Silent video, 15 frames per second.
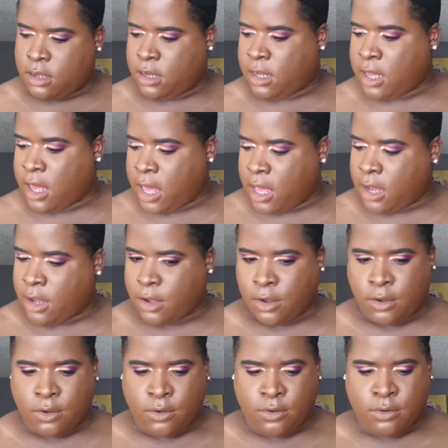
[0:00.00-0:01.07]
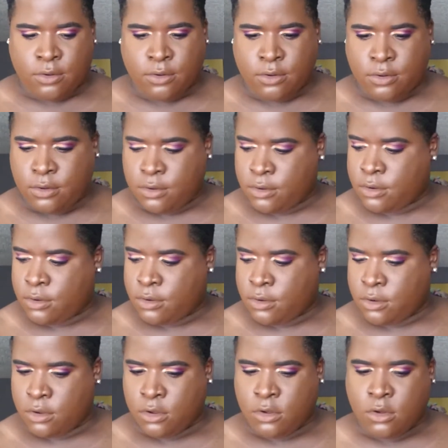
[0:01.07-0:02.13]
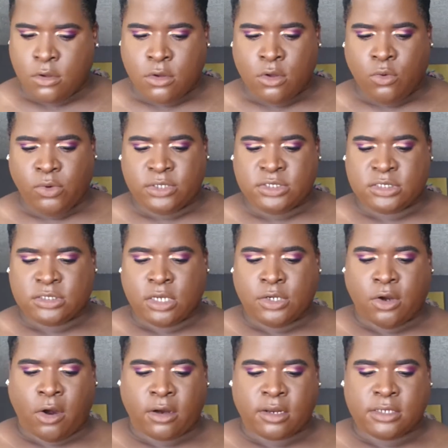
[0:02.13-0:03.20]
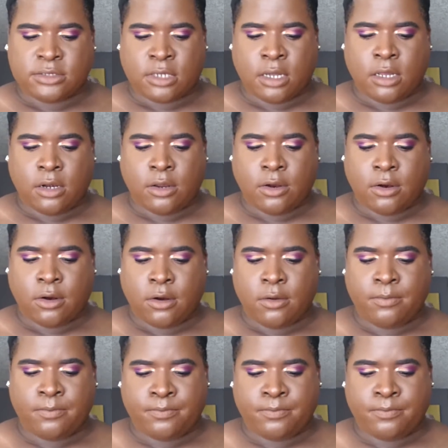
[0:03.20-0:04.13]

Congo, which is the darkest color